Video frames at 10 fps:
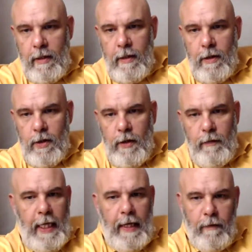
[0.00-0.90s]
because if you
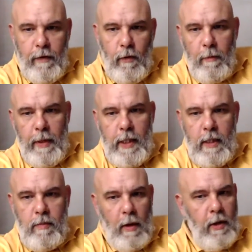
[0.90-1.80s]
didn't have the right
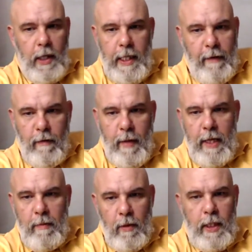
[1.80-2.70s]
business model, you'd never met
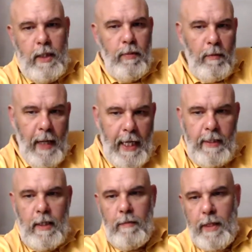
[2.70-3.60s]
the money to put back
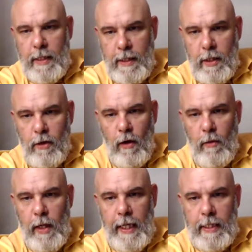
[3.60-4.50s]
into the business to grow
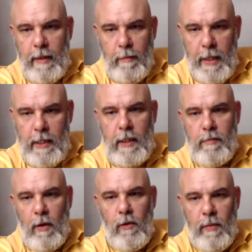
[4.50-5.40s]
it. It's the business
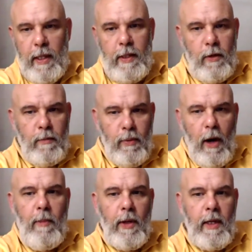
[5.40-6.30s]
model being done
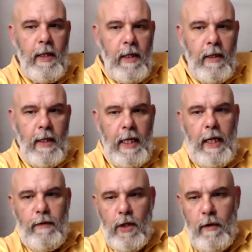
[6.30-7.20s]
properly that
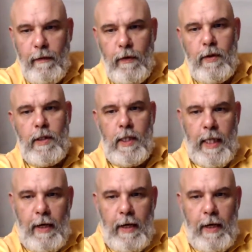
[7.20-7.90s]
gives you the funds to then